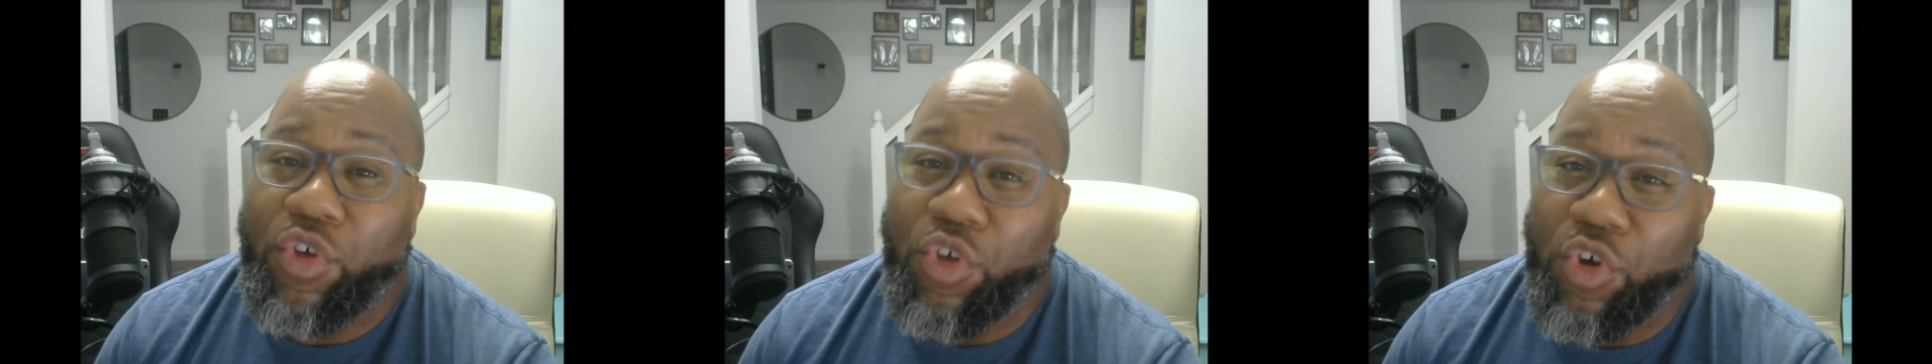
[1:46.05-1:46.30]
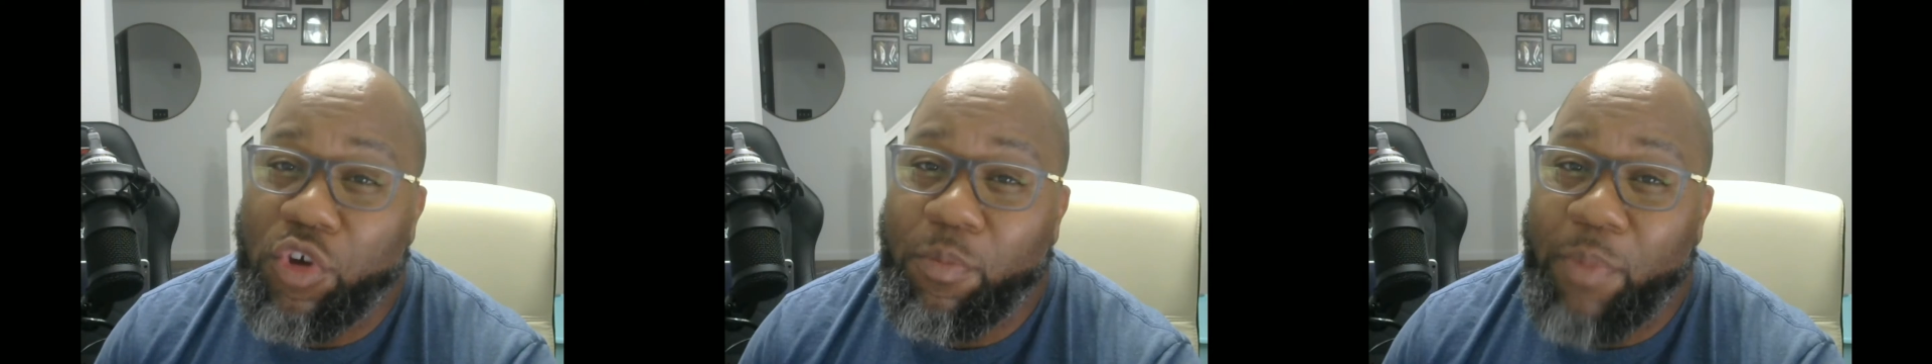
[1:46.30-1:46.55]

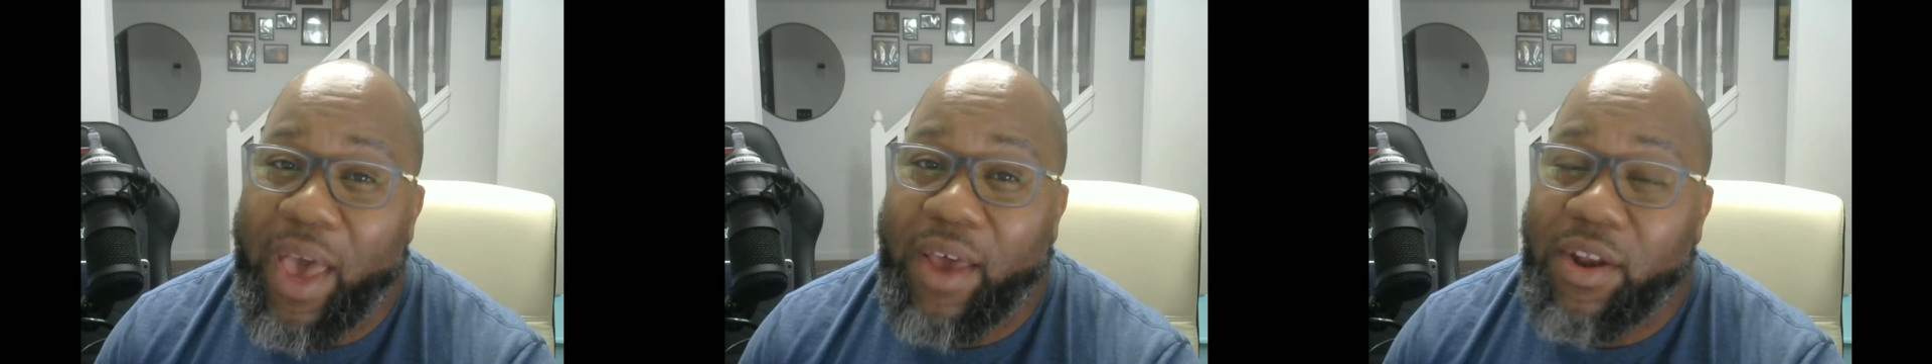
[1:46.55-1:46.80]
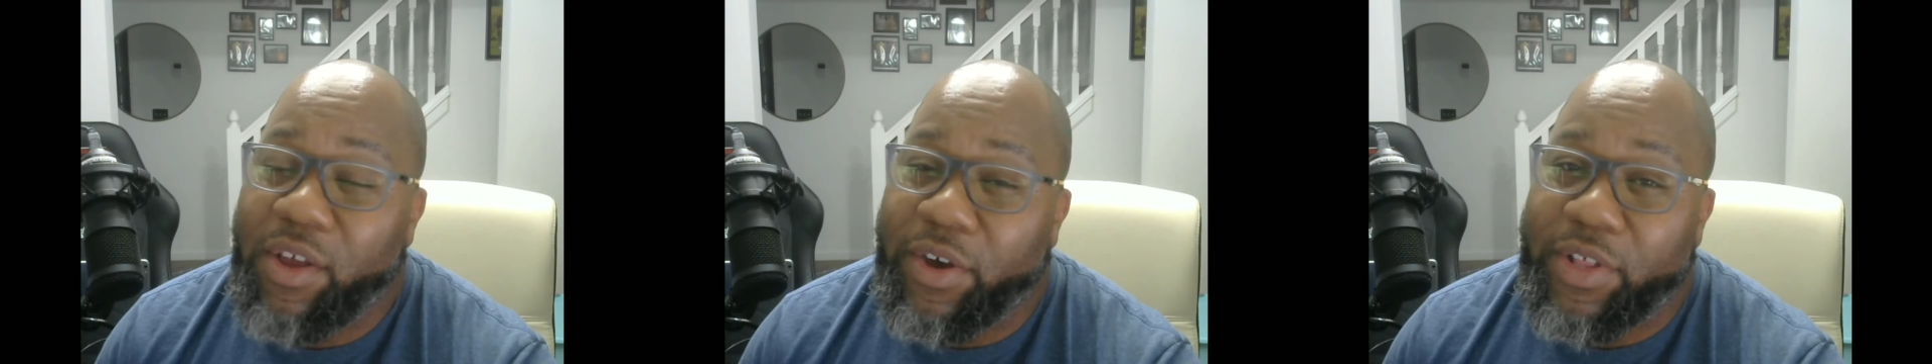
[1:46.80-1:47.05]
good,
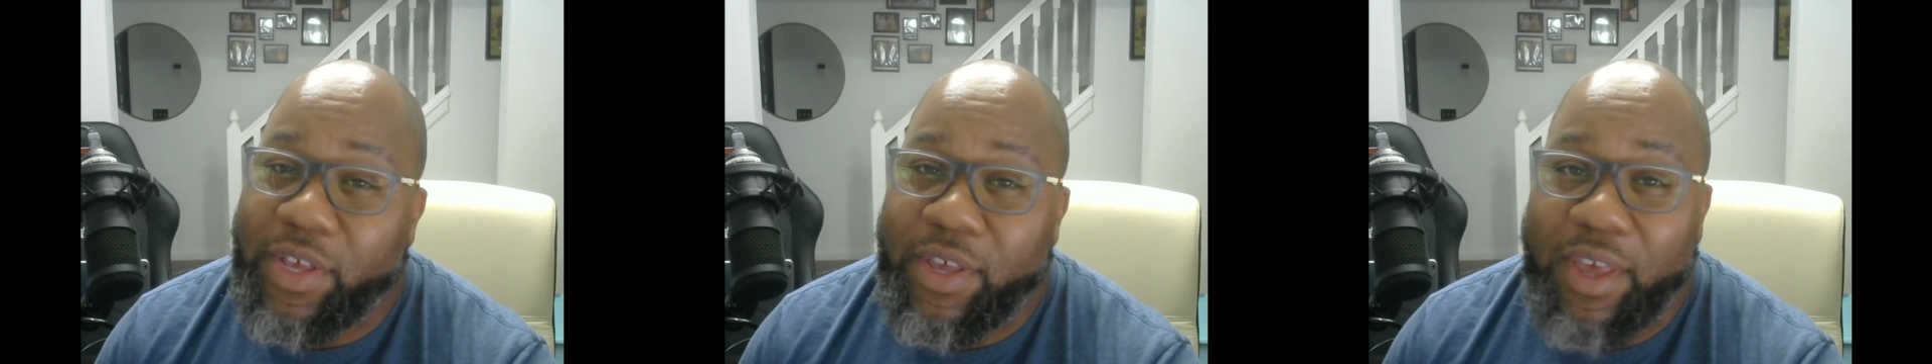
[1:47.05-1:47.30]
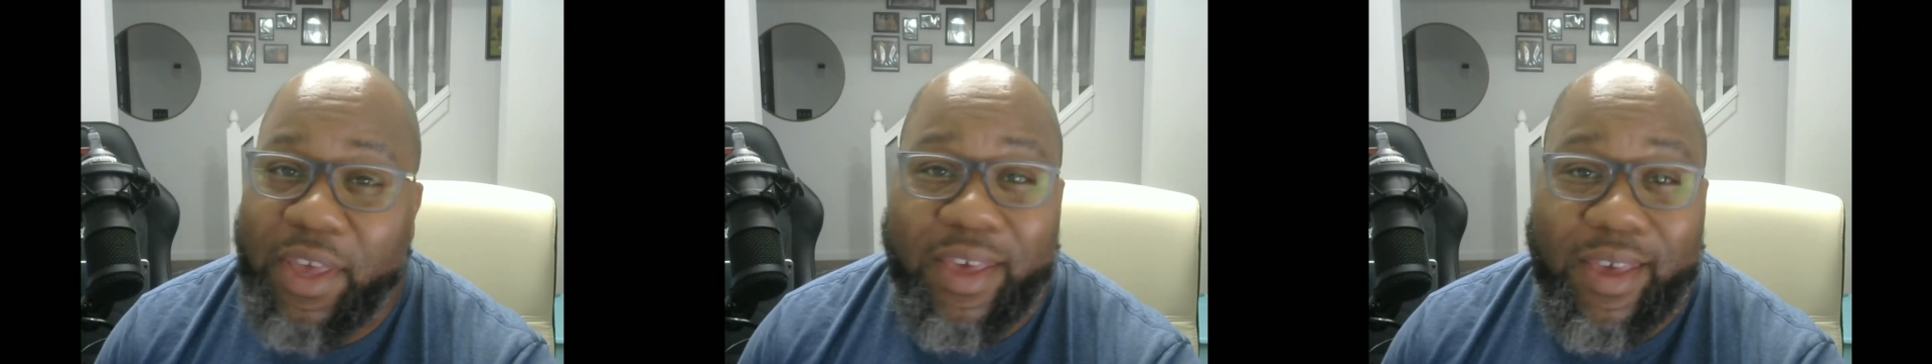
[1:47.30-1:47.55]
bad, and ugly.
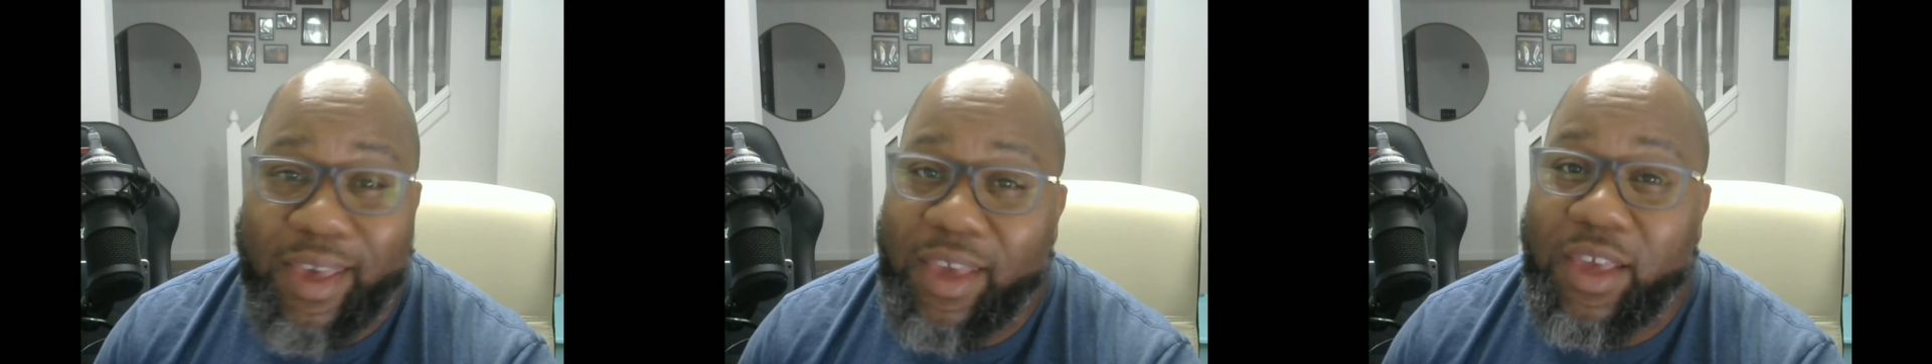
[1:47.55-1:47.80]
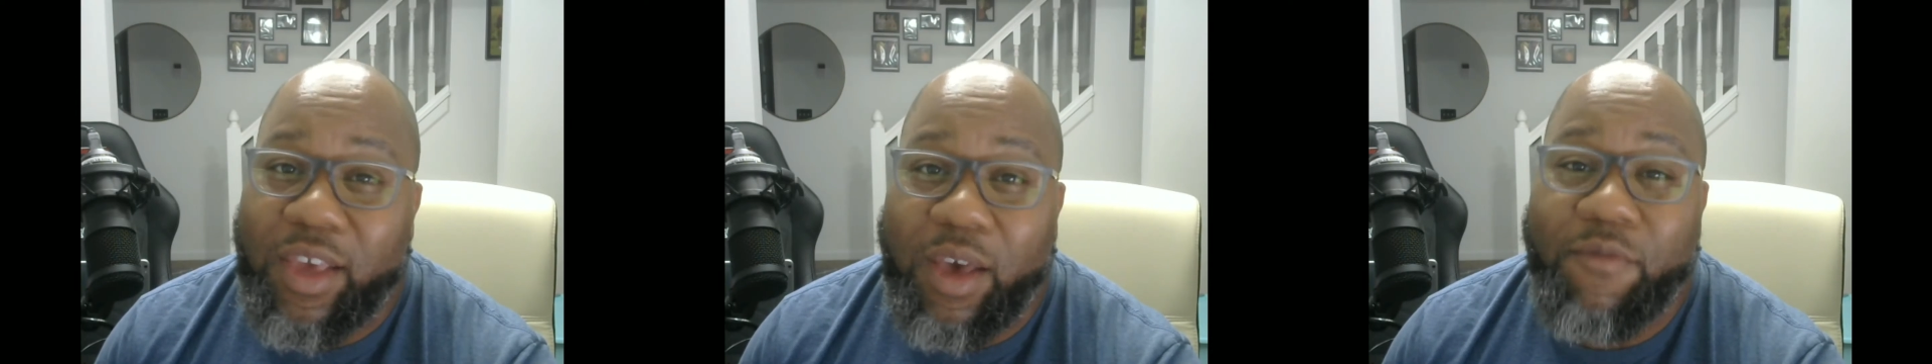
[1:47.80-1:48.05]

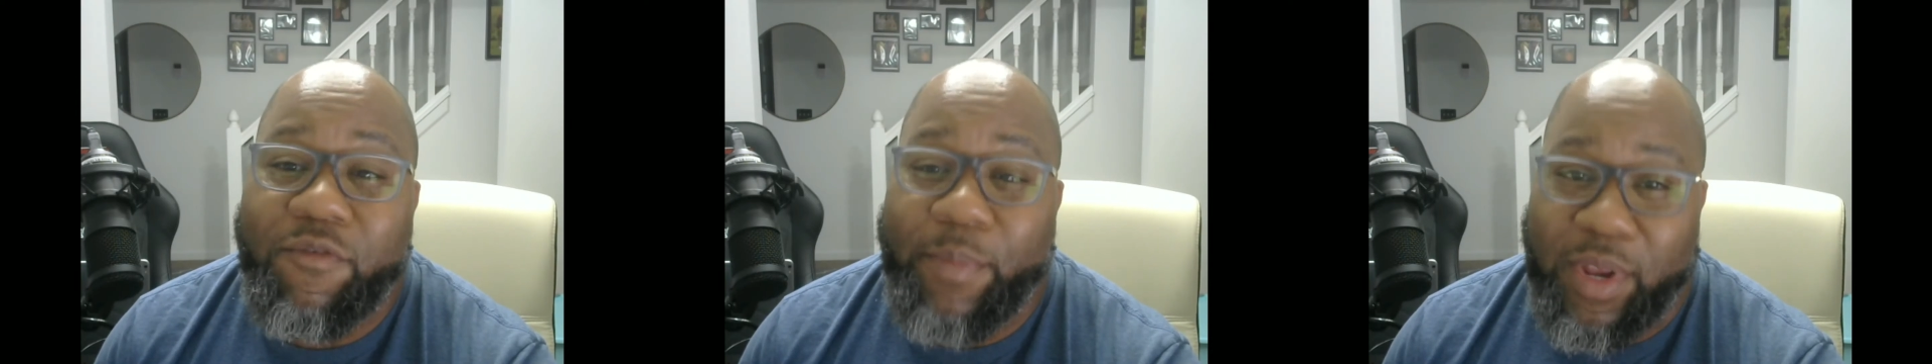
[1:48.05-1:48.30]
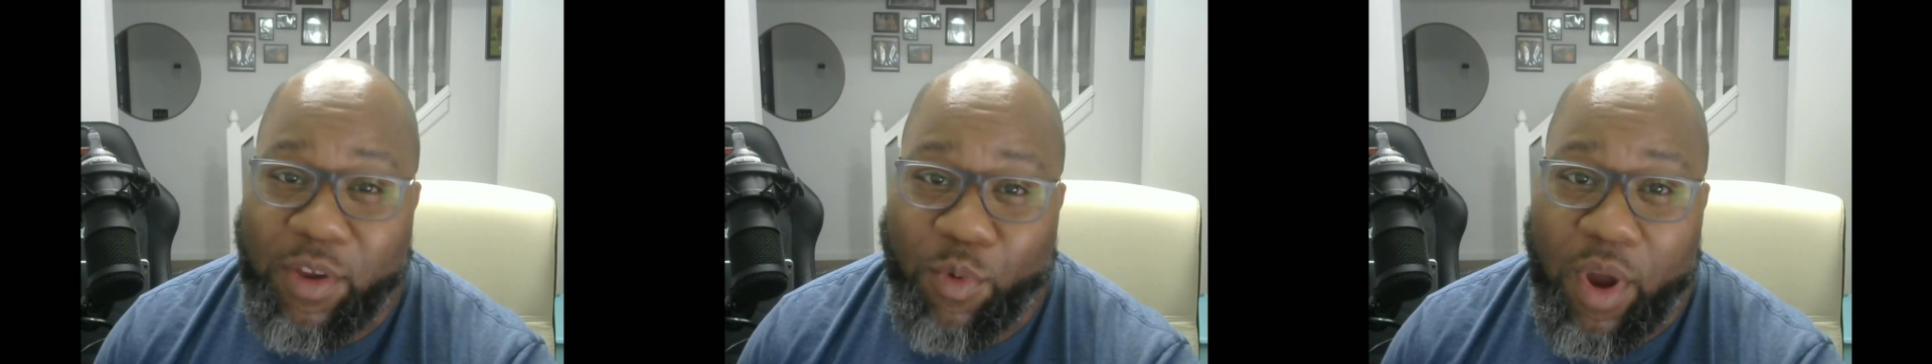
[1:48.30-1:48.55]
It can come from
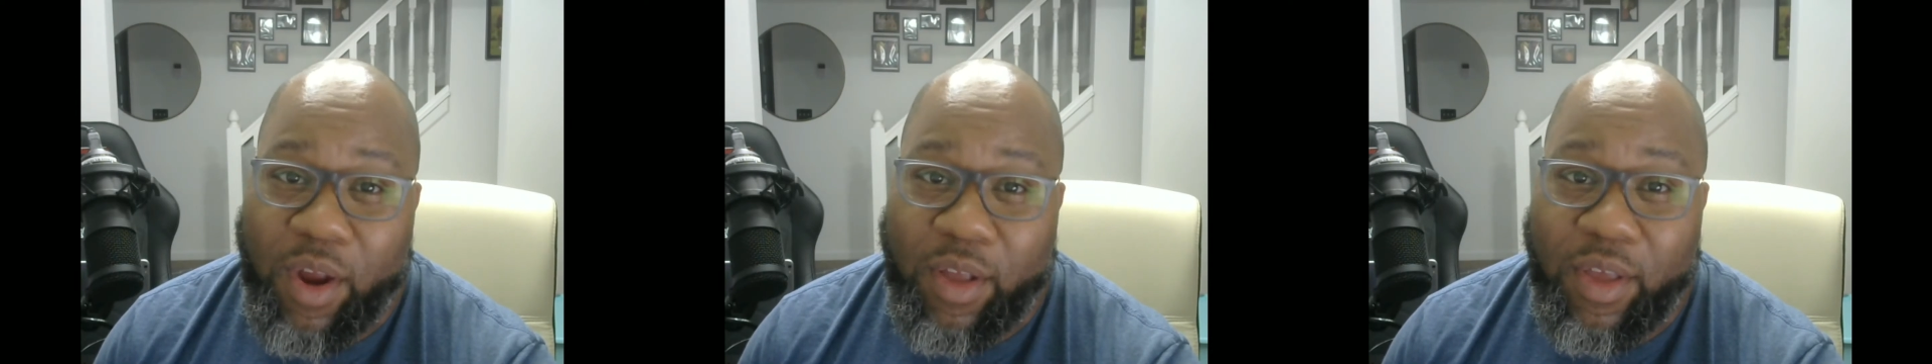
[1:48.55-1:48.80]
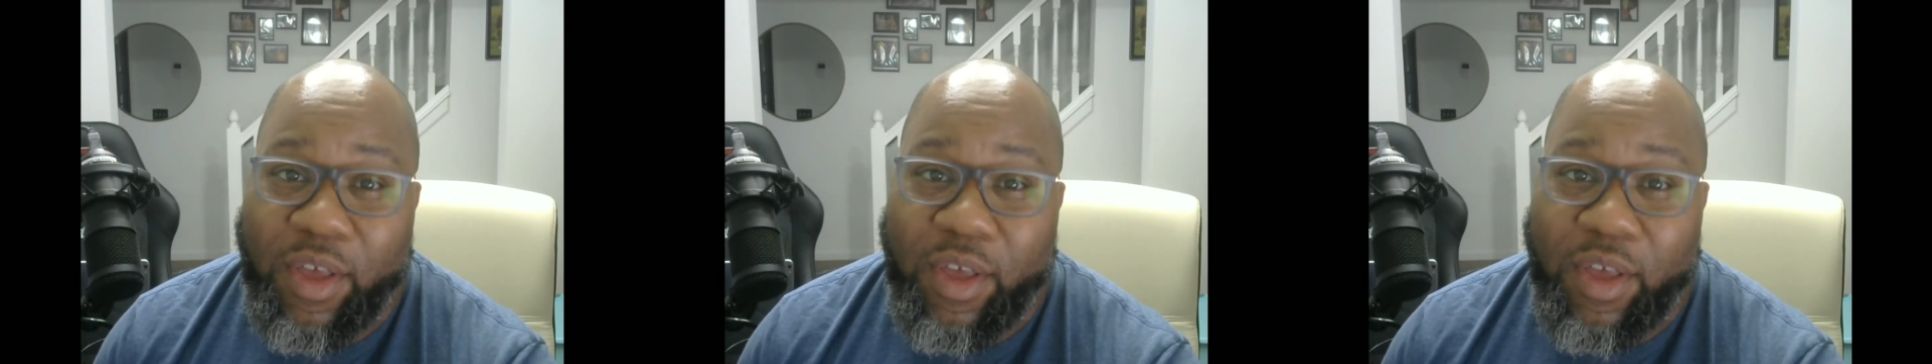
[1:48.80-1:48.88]
anywhere.